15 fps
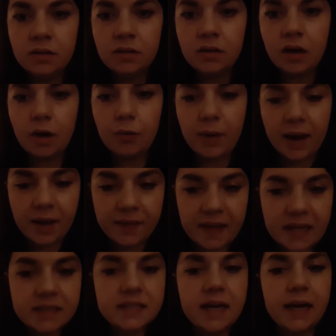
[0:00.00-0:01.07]
around
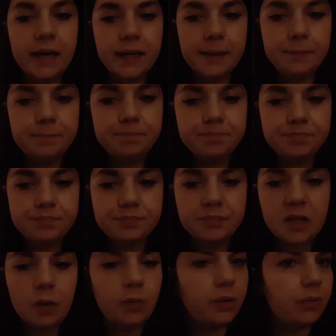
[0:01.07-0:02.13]
that time,
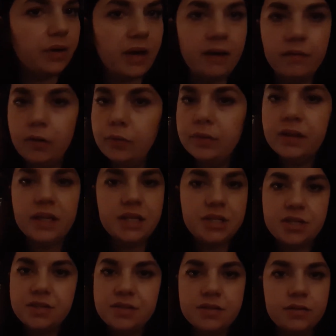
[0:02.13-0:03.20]
we were never
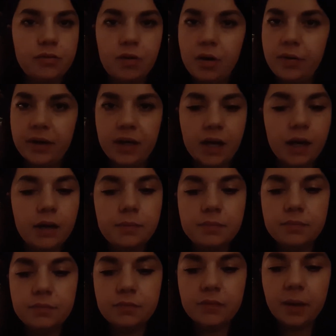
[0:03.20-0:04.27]
religious growing up.
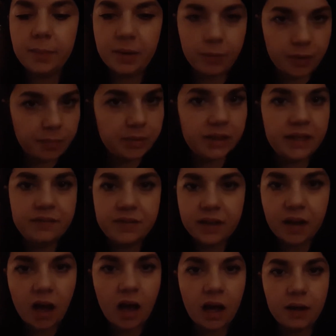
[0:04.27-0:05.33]
I mean, we believed in
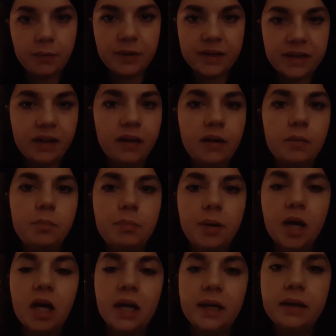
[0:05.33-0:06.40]
God, we did,
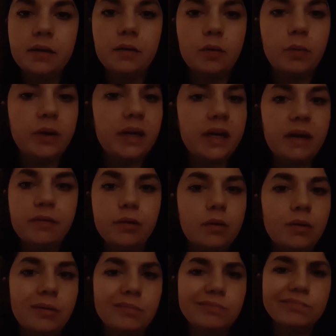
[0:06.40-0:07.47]
but we
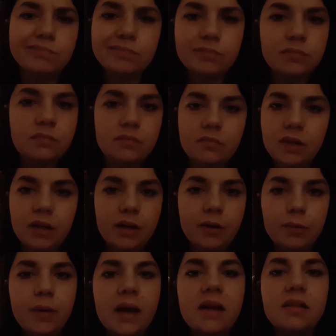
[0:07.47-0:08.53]
never,
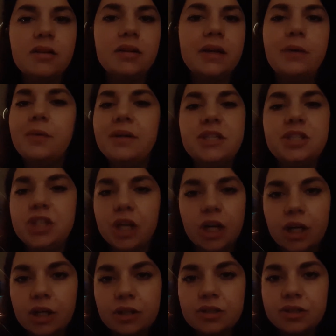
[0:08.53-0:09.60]
regularly went to
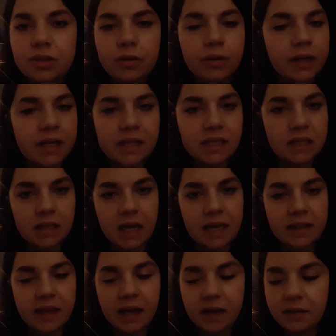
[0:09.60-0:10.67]
church or anything
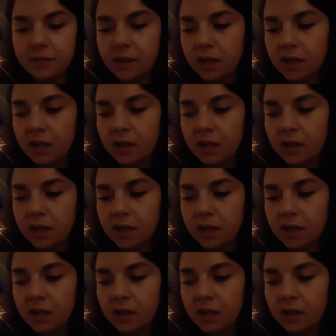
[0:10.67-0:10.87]
like that.